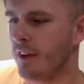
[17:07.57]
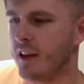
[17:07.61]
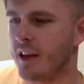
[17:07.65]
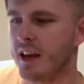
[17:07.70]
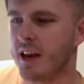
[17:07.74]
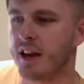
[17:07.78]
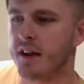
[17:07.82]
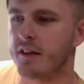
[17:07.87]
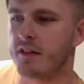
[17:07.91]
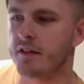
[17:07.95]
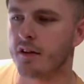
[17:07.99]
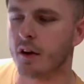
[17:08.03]

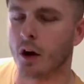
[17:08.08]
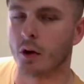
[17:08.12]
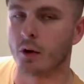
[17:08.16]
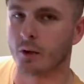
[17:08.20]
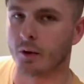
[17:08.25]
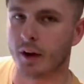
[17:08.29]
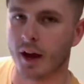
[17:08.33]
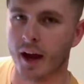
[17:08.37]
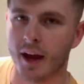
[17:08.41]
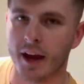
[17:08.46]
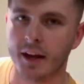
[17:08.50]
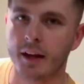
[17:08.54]
is
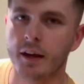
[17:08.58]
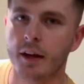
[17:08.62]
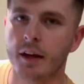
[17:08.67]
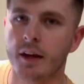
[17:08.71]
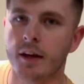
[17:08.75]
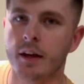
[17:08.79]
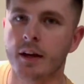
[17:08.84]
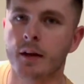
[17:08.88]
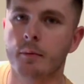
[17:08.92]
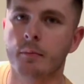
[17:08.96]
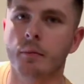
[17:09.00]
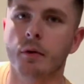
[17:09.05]
okay
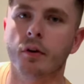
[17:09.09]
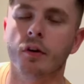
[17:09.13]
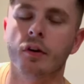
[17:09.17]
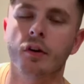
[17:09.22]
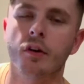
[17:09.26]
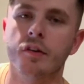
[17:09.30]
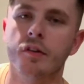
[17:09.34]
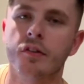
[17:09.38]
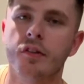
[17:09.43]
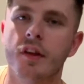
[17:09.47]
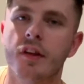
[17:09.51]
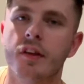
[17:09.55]

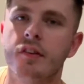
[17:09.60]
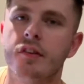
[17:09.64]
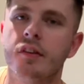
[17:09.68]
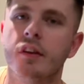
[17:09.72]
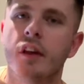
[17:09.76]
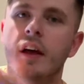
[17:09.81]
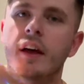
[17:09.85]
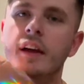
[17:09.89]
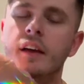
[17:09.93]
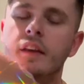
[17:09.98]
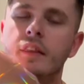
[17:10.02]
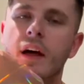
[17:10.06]
because there's
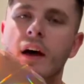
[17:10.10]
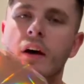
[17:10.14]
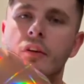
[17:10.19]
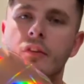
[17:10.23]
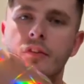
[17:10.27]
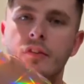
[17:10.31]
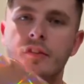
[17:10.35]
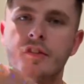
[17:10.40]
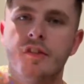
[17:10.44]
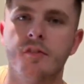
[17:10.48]
like thousands